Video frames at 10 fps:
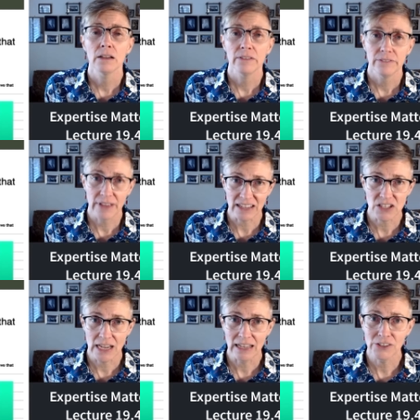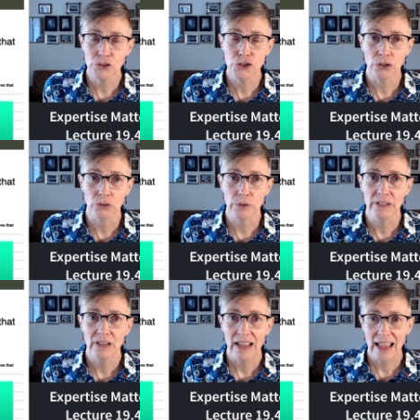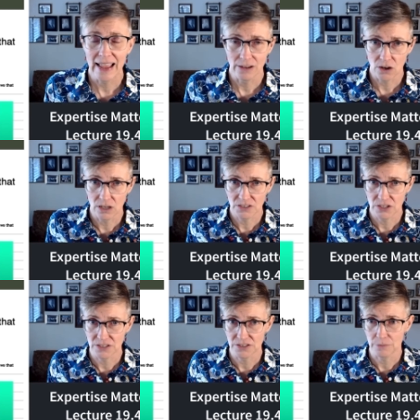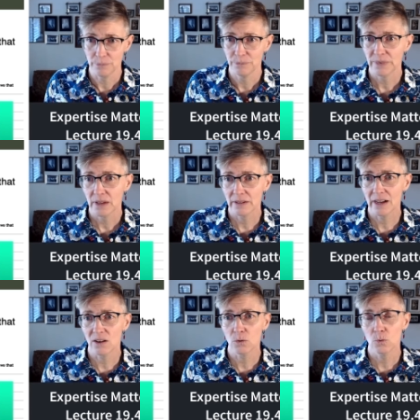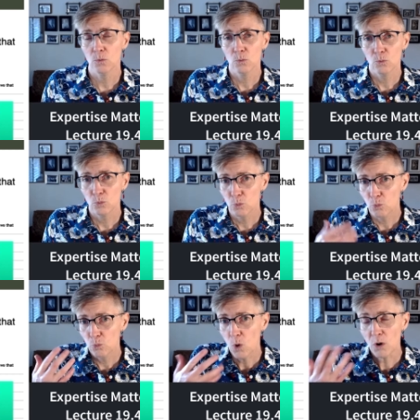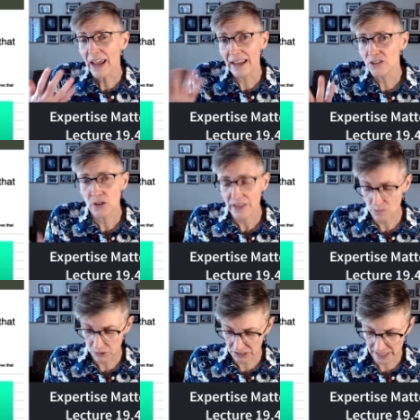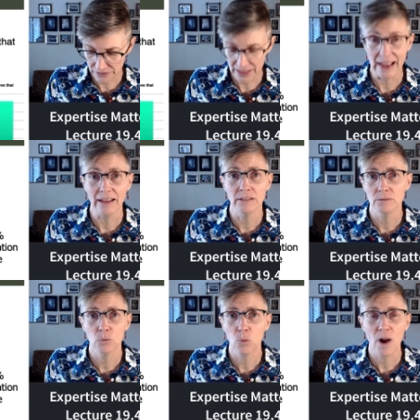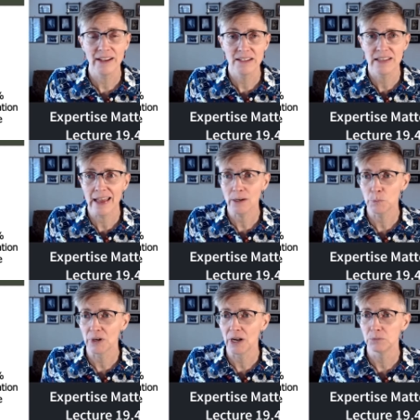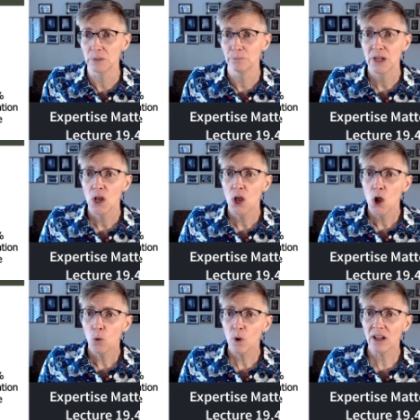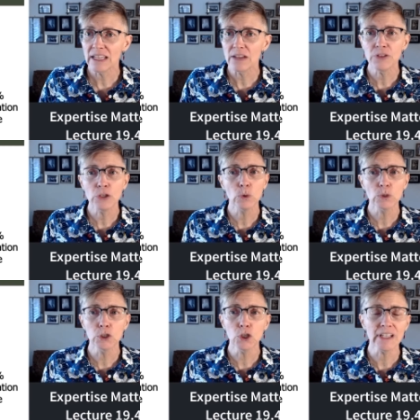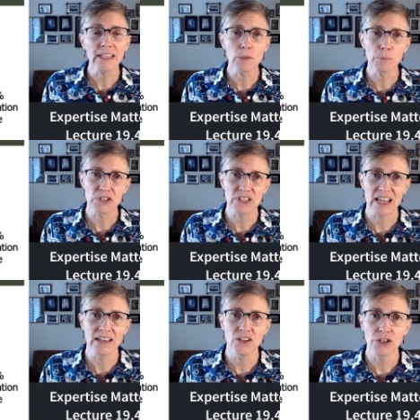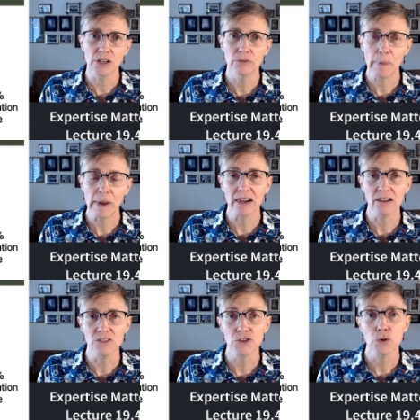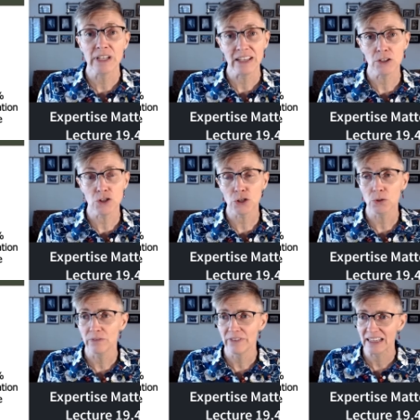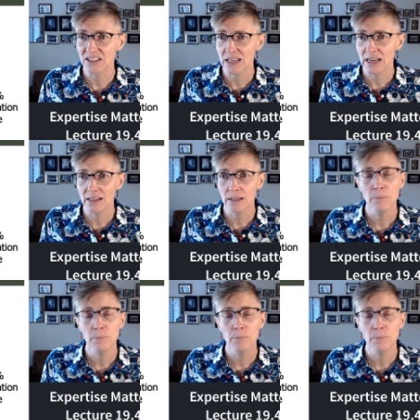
vaccinating your children and autism. Now, okay, so they believe that. Why is that a problem? Well, if you look at the percentage of parents who get their children vaccinated,